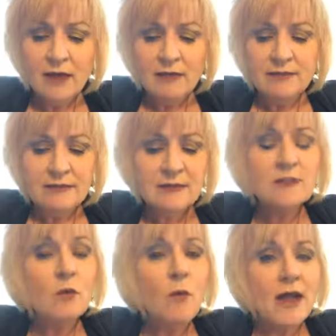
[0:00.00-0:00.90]
This is
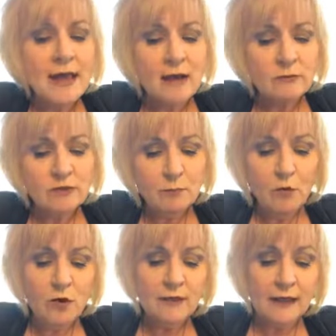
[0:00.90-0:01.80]
the way I was
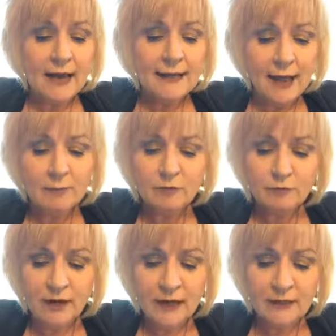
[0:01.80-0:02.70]
born and I am
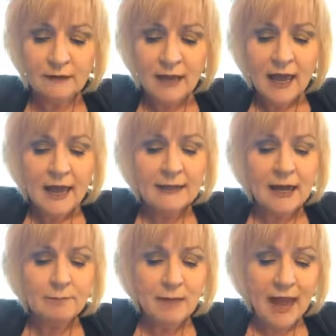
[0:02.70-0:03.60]
afraid, and
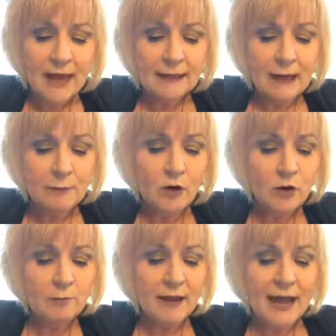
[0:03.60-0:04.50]
I'm mad and I'm
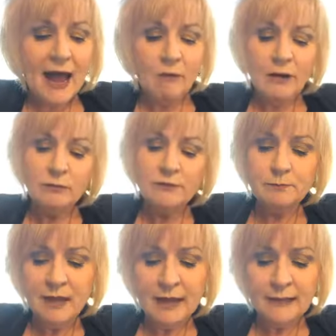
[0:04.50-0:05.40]
hurt by how I was
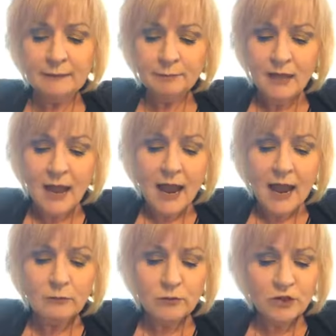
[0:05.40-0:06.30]
made.
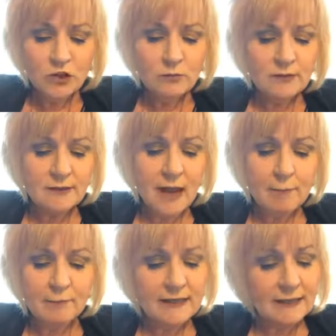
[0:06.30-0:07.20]
I wish you would
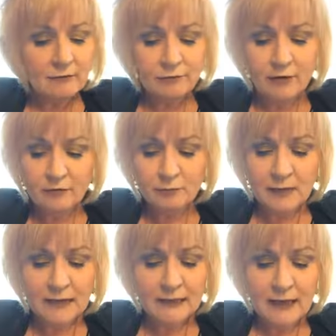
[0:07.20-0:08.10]
stop making fun of
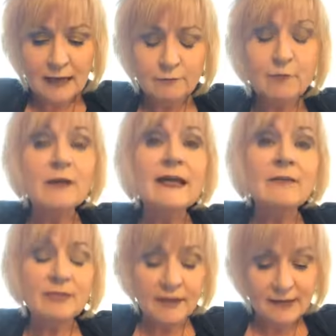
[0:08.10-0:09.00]
me and
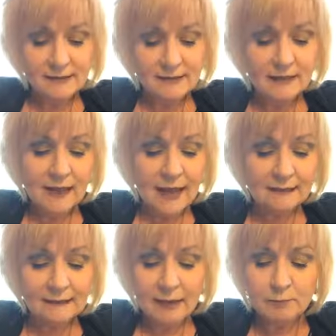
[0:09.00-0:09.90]
forget that I sit
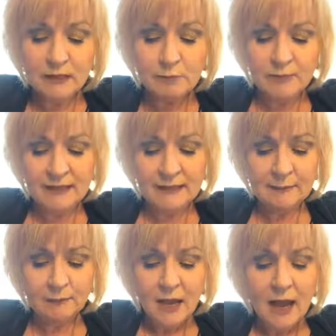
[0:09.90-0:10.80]
and let me
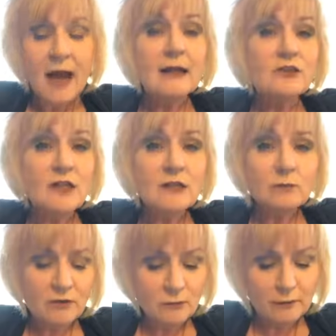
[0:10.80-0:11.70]
be. I
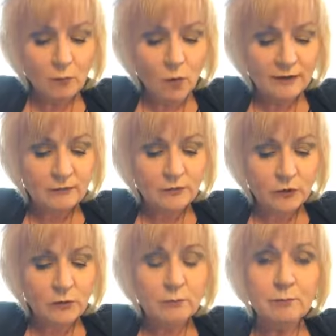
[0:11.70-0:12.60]
just want to be one of
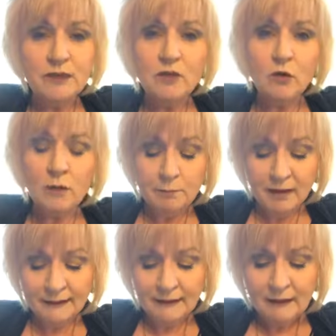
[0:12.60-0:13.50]
you and be your
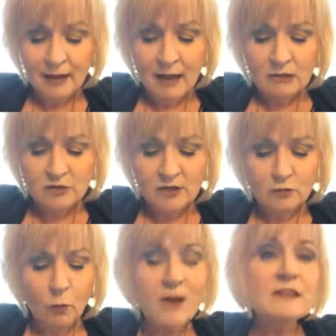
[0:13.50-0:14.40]
buddy.
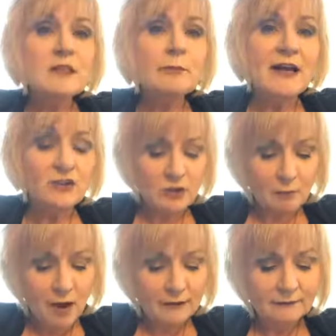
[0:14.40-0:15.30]
Just one splash in a
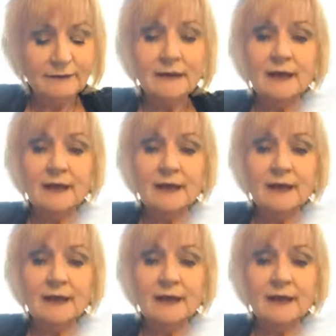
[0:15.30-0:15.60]
puddle and